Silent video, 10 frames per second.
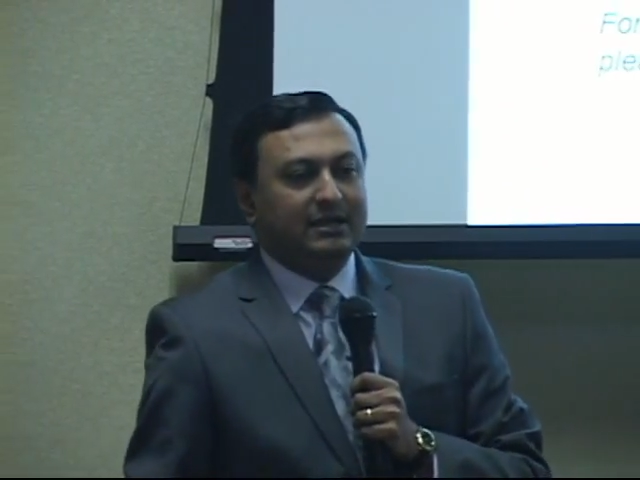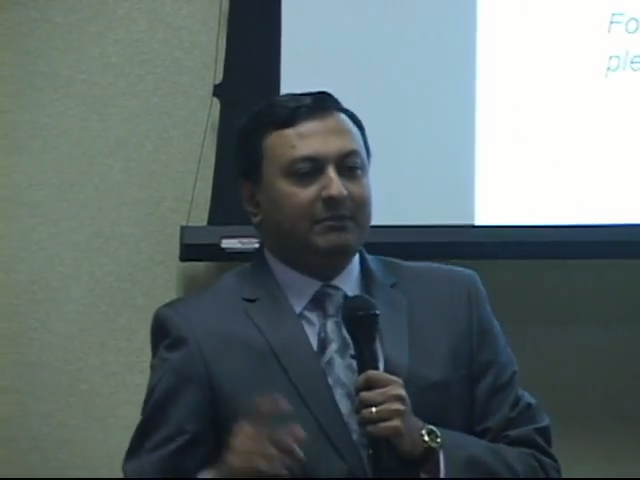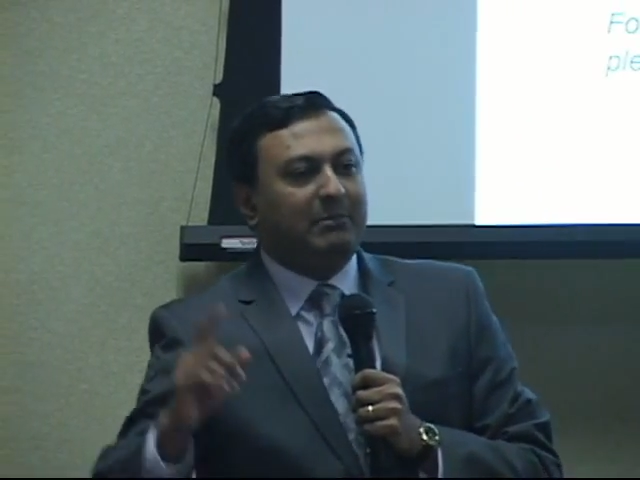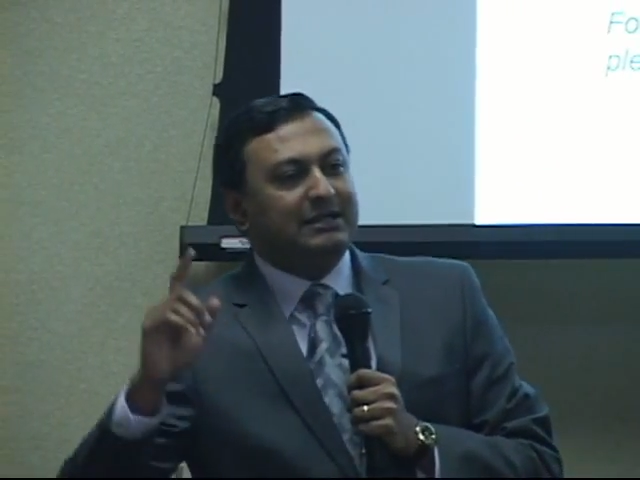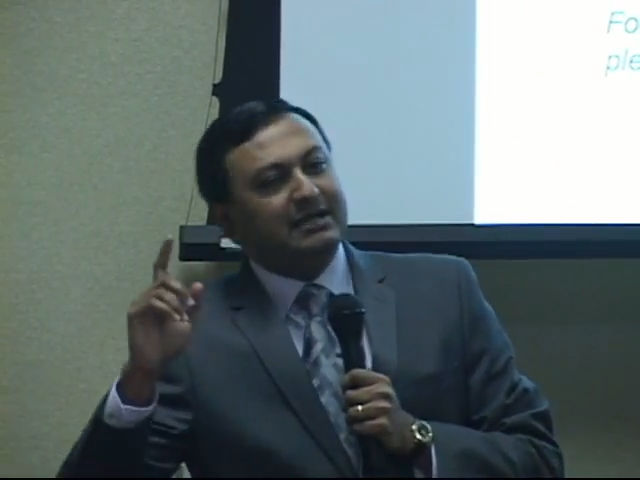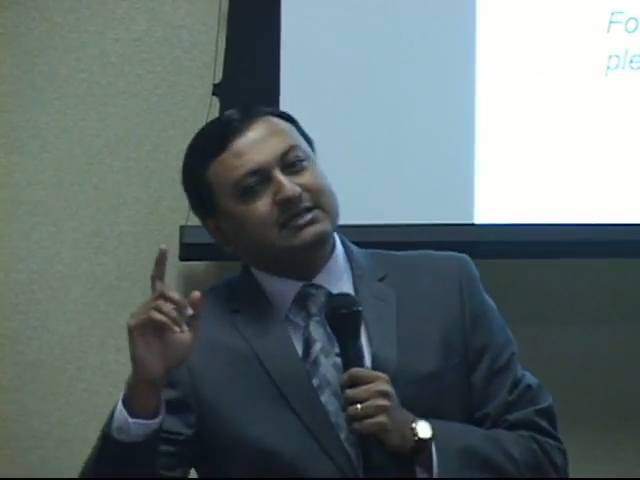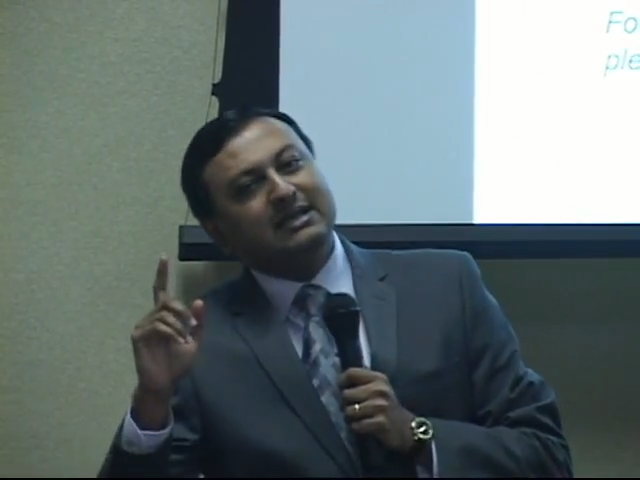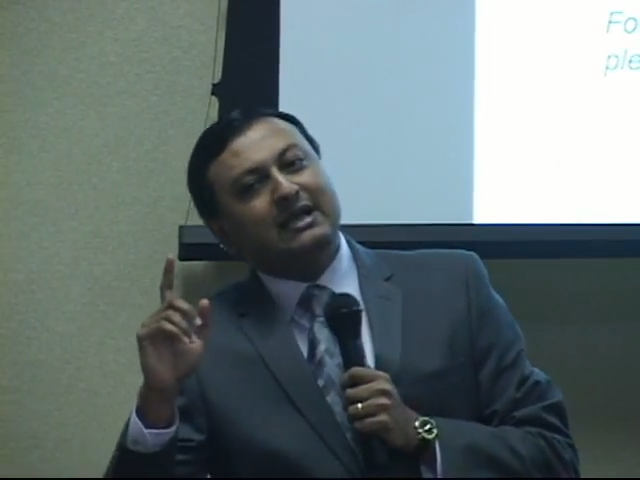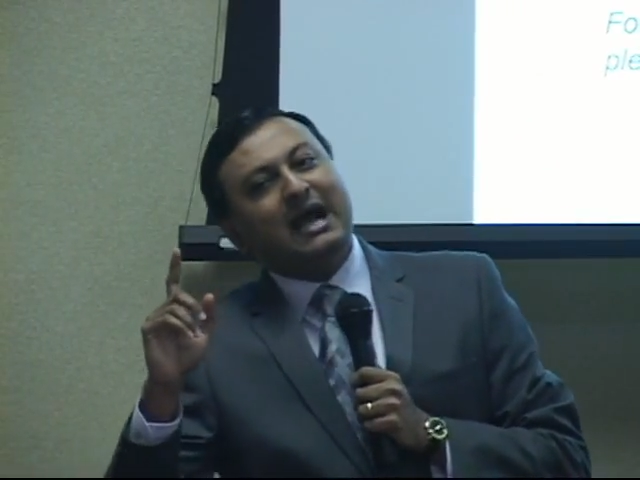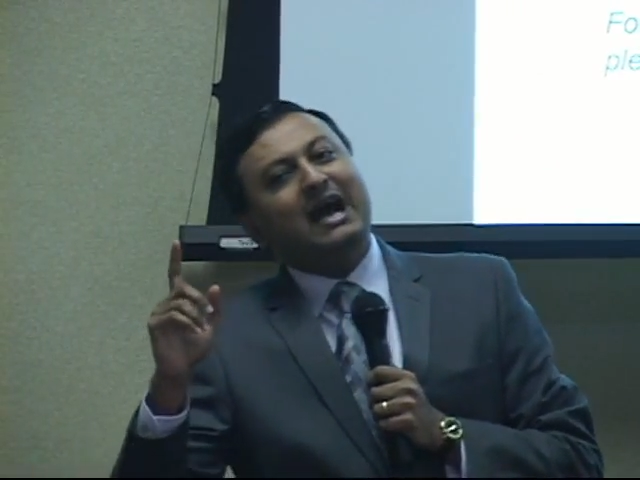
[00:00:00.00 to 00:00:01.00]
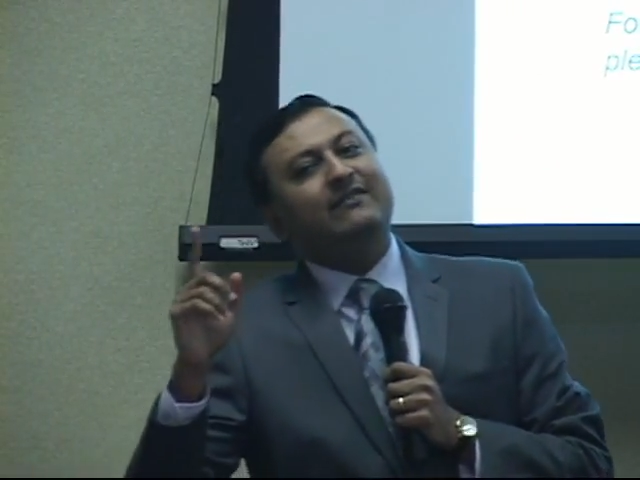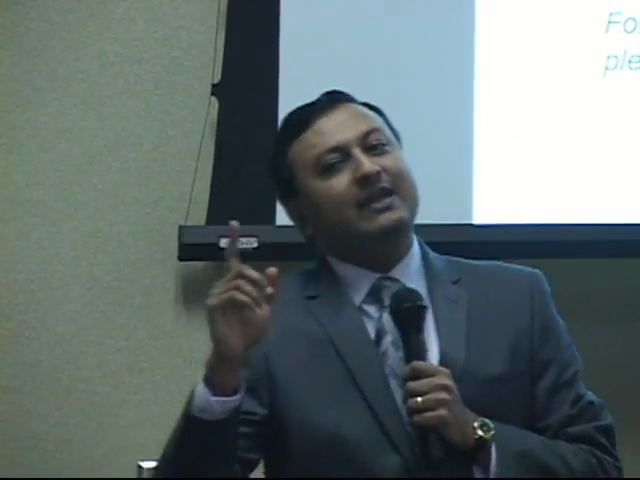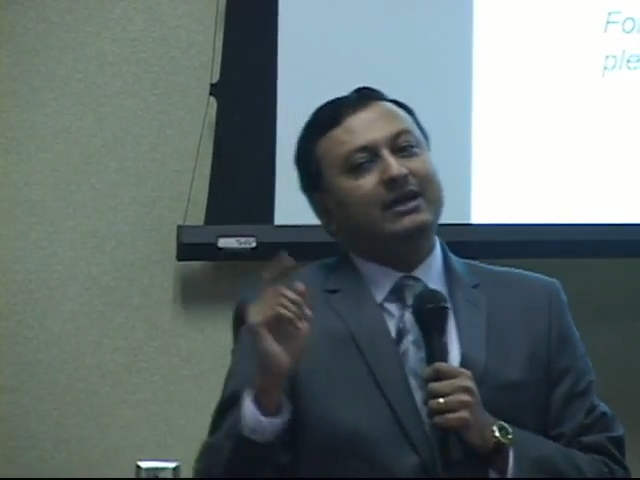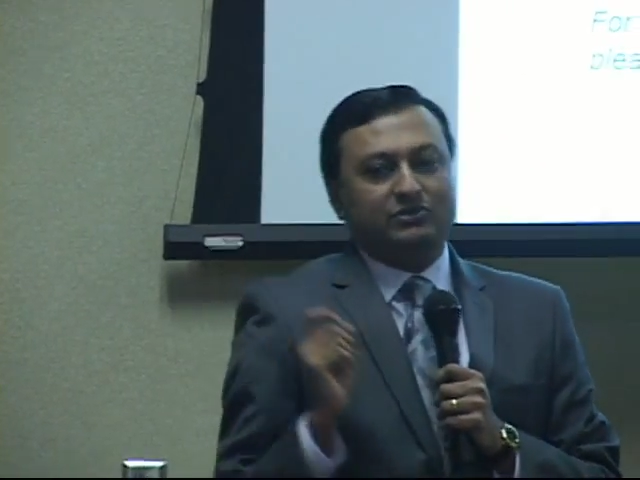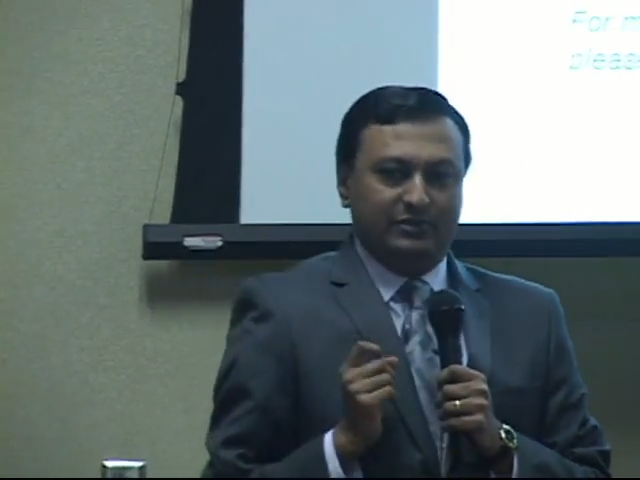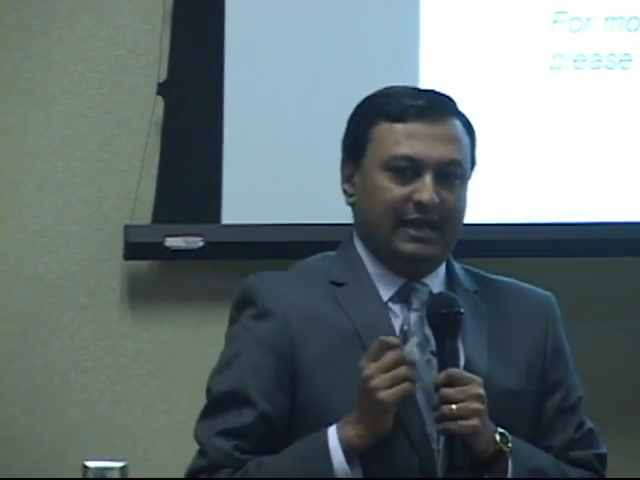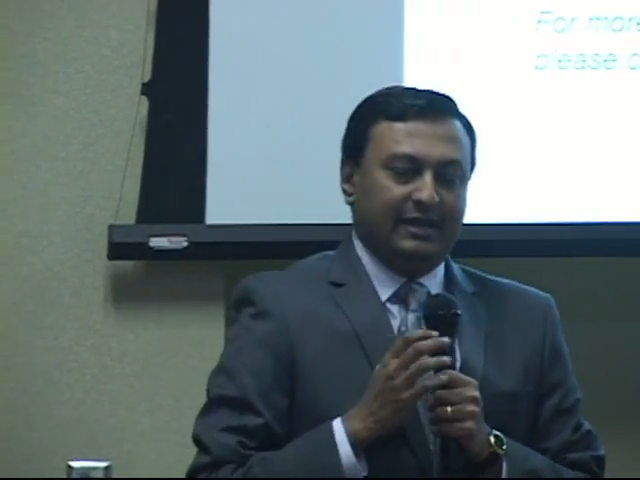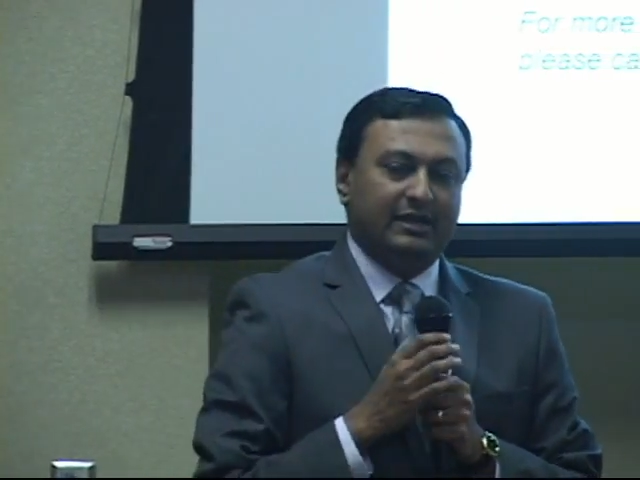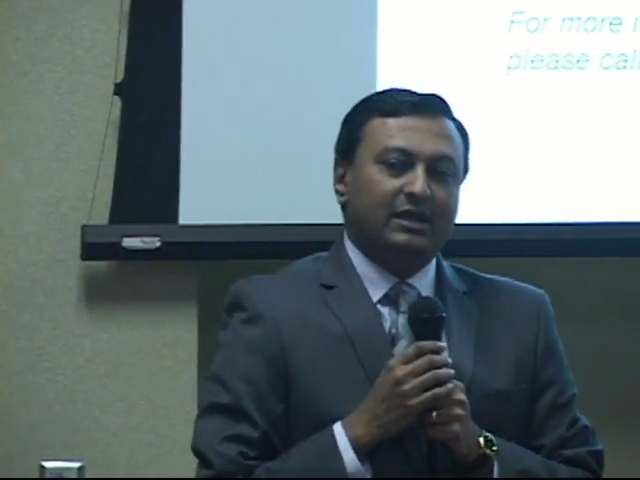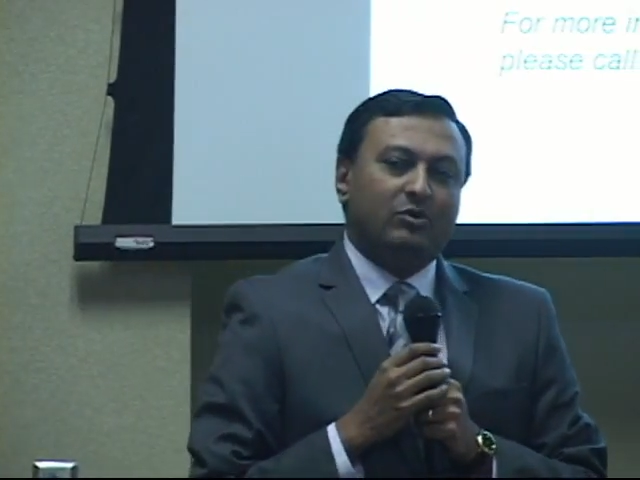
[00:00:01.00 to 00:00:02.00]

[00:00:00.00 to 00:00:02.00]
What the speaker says: But there is a caveat to that.